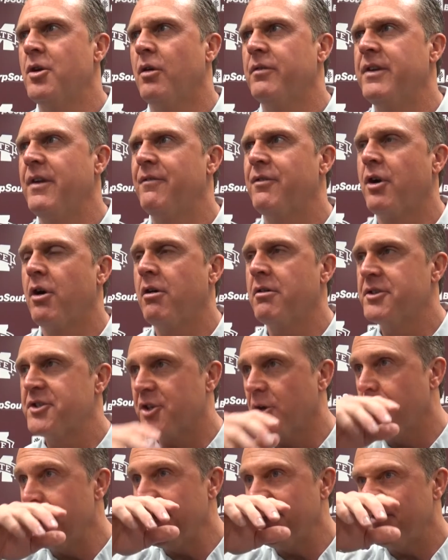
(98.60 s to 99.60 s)
know, you've learned
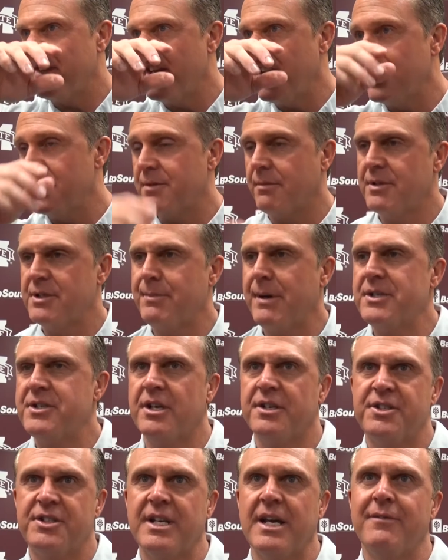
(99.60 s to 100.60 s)
so many things,
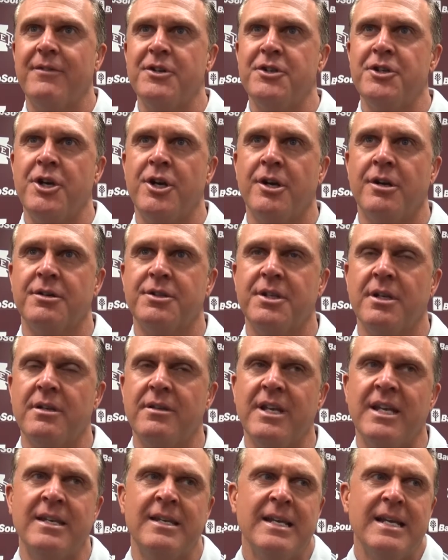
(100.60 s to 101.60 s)
especially 7 years, and
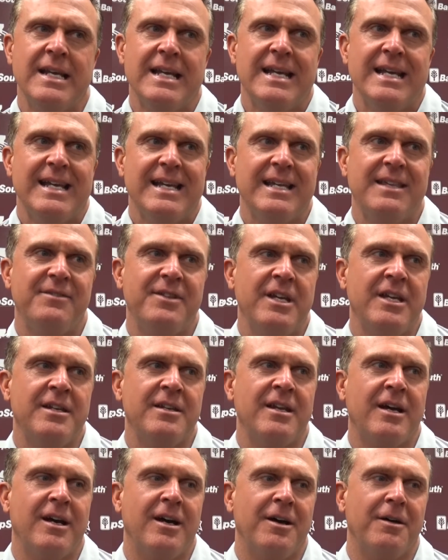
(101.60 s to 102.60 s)
then
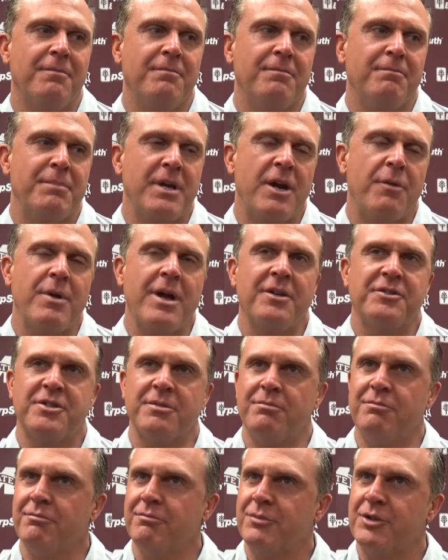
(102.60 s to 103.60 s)
been around
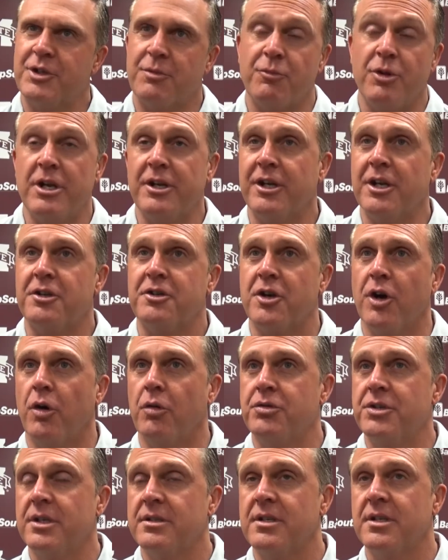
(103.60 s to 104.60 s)
some really good
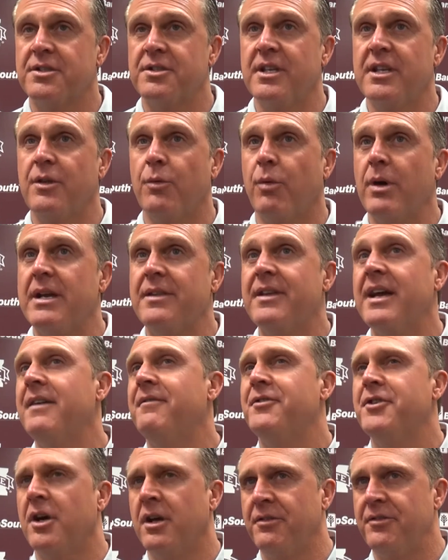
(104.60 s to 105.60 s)
coaches to see the way
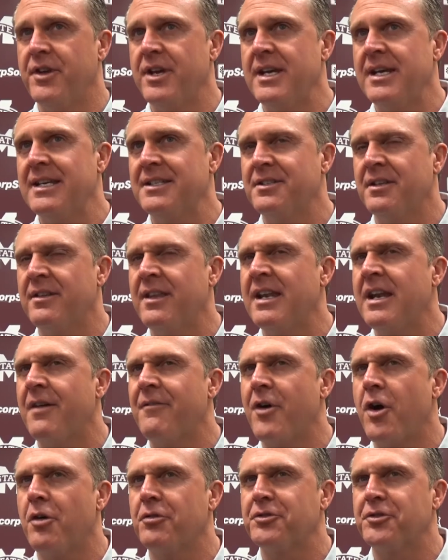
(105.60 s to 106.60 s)
they've done things, and then
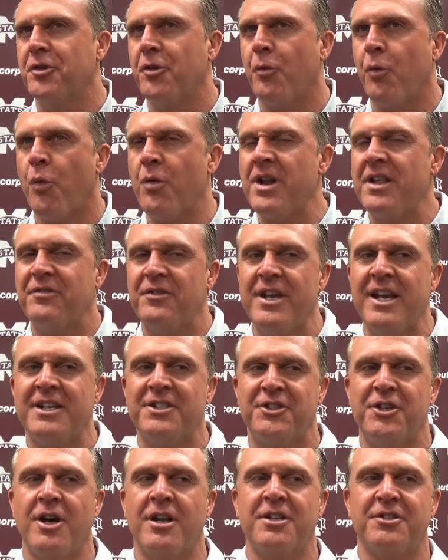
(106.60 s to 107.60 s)
I've also wanted
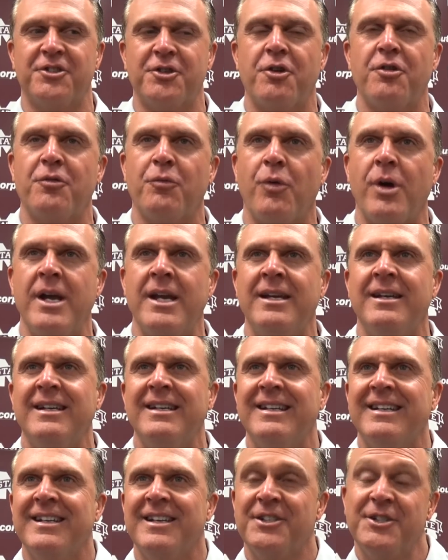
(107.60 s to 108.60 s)
things done a certain way,
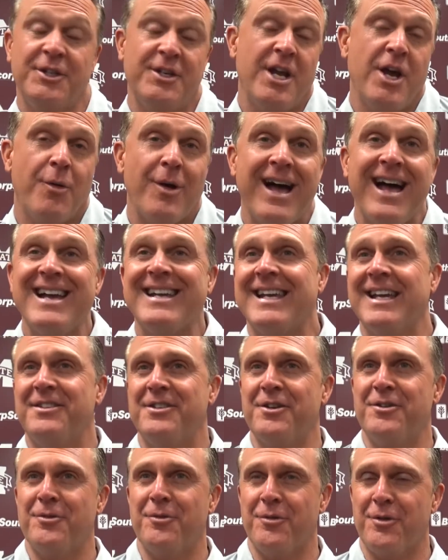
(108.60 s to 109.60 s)
so now I get
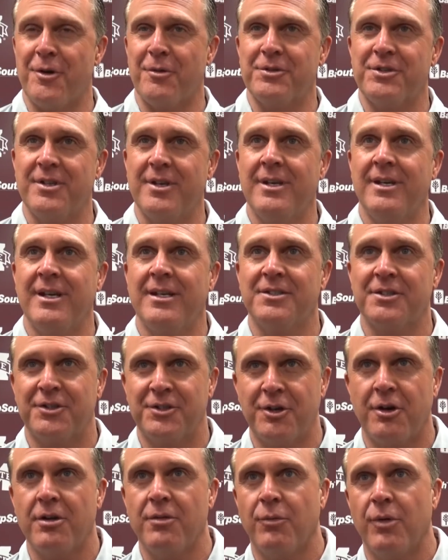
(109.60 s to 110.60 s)
to do those things a
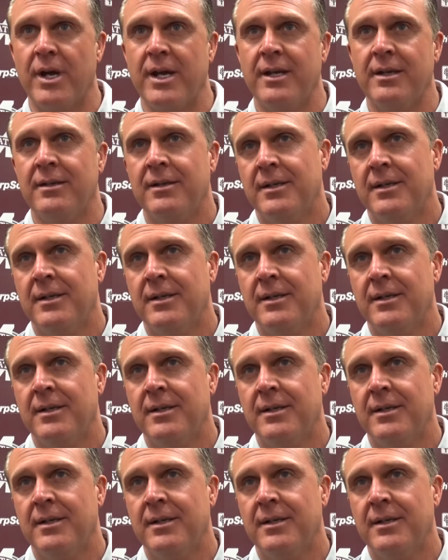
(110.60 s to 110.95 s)
certain way